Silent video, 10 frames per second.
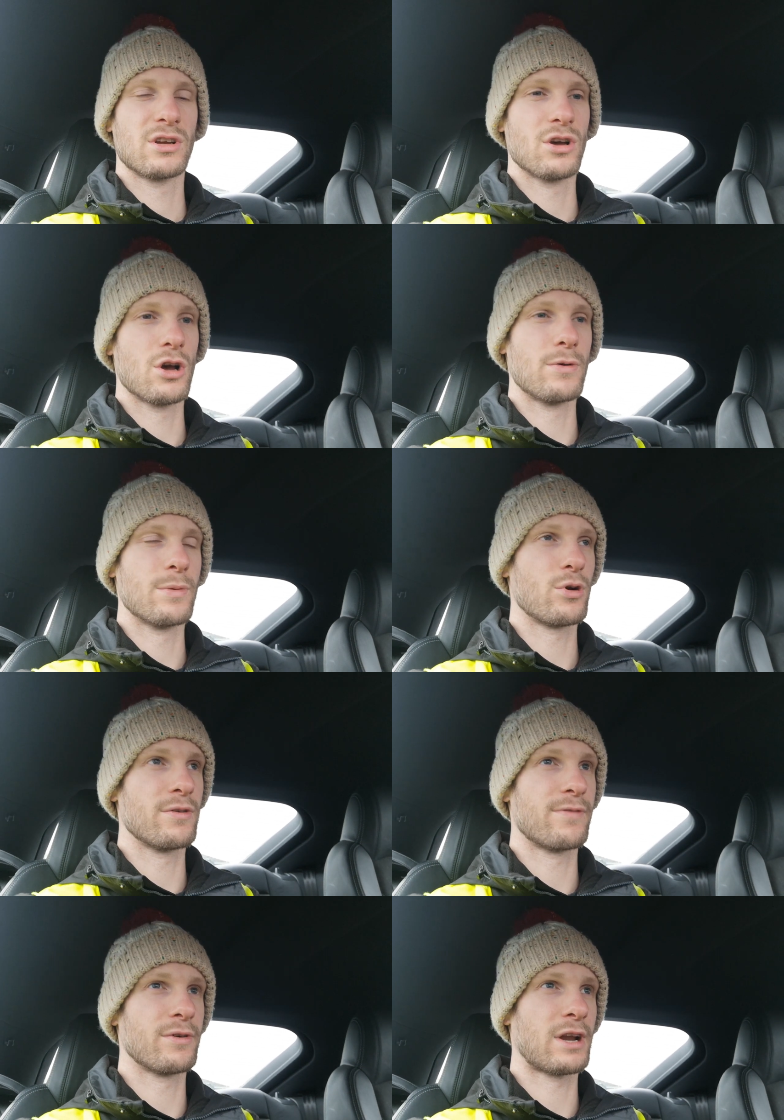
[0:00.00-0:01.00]
You put your
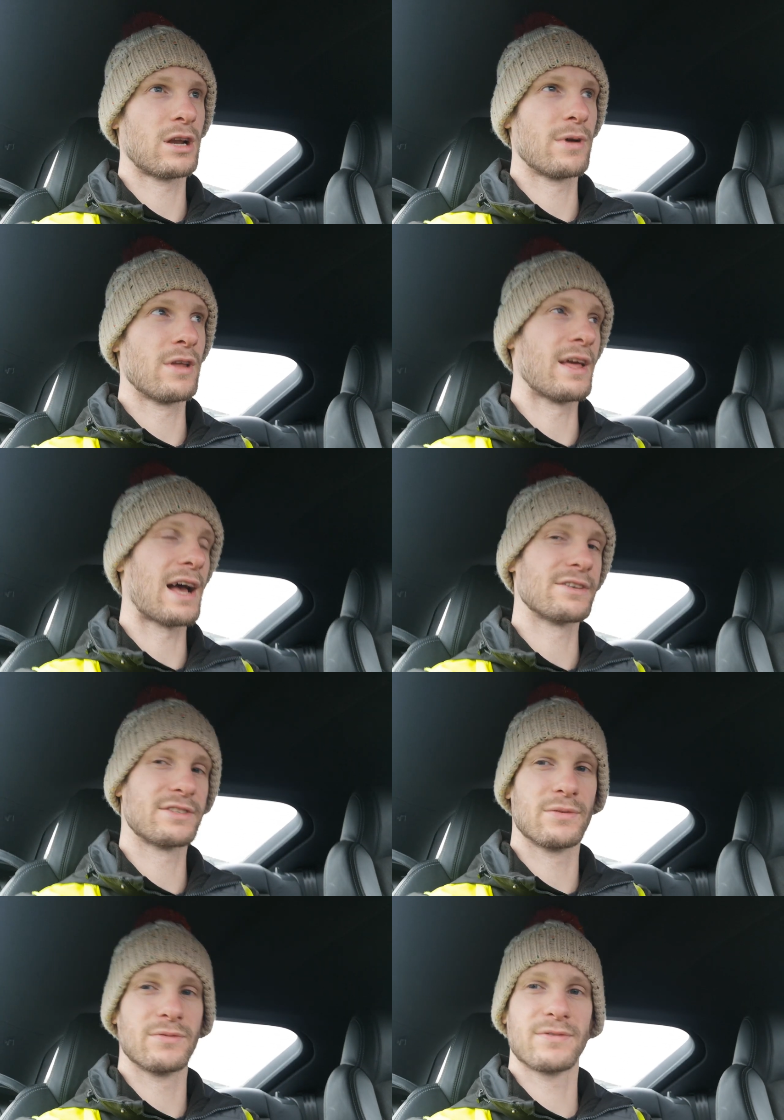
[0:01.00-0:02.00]
foot down a bit in the arse
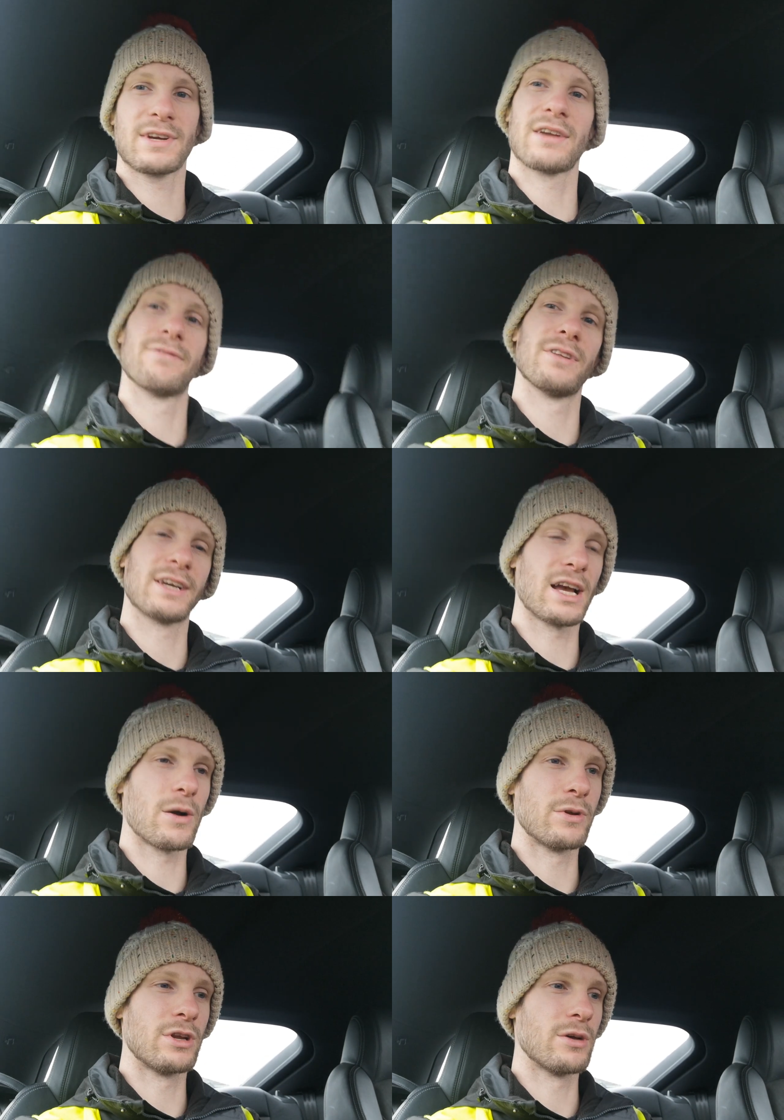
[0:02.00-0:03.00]
and can flick
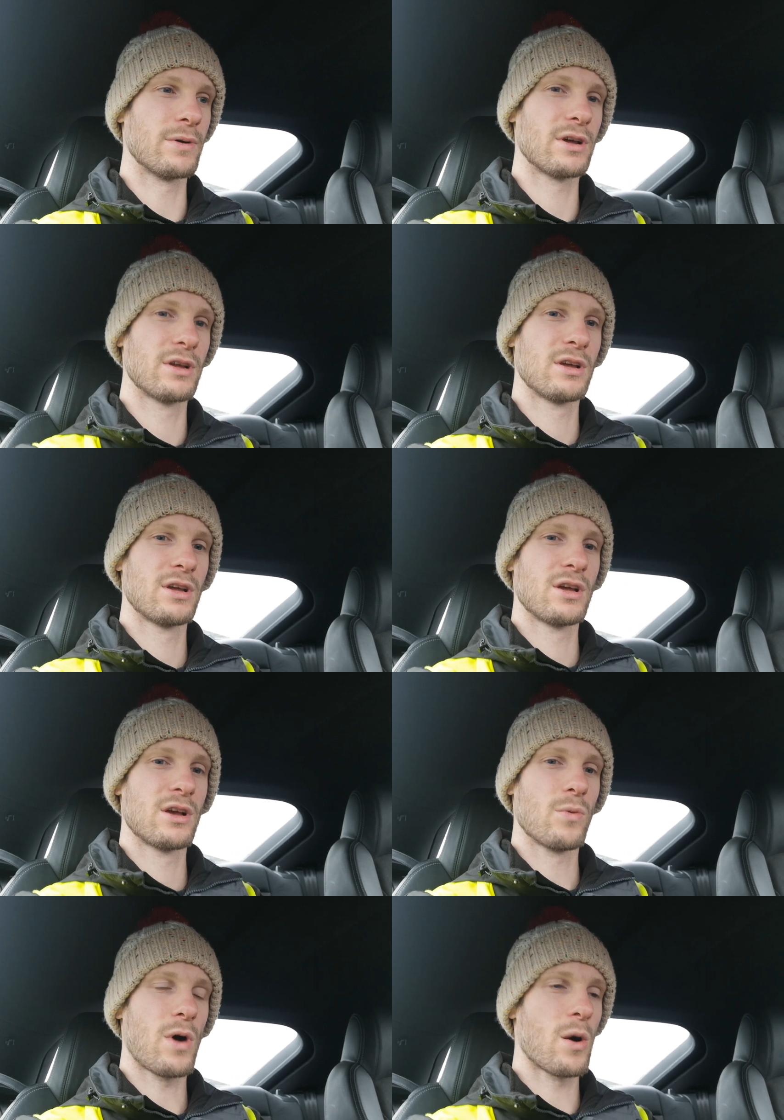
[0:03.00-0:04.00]
out when you do it.
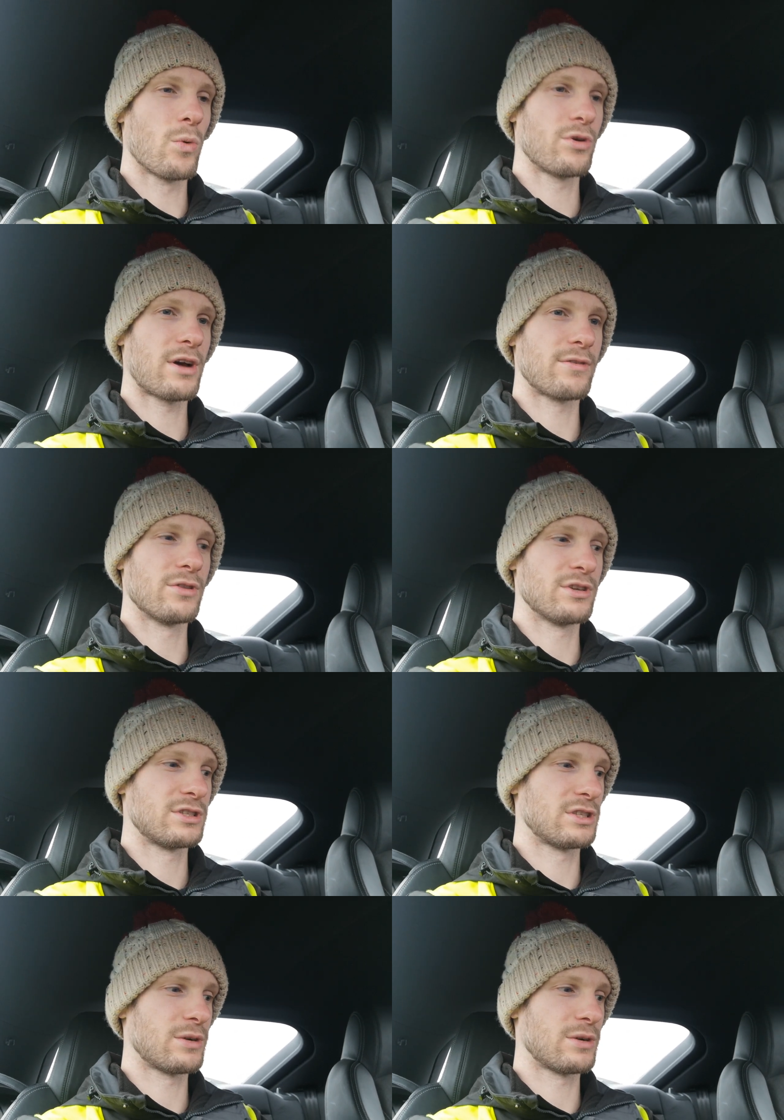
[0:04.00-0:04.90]
What I would have on this is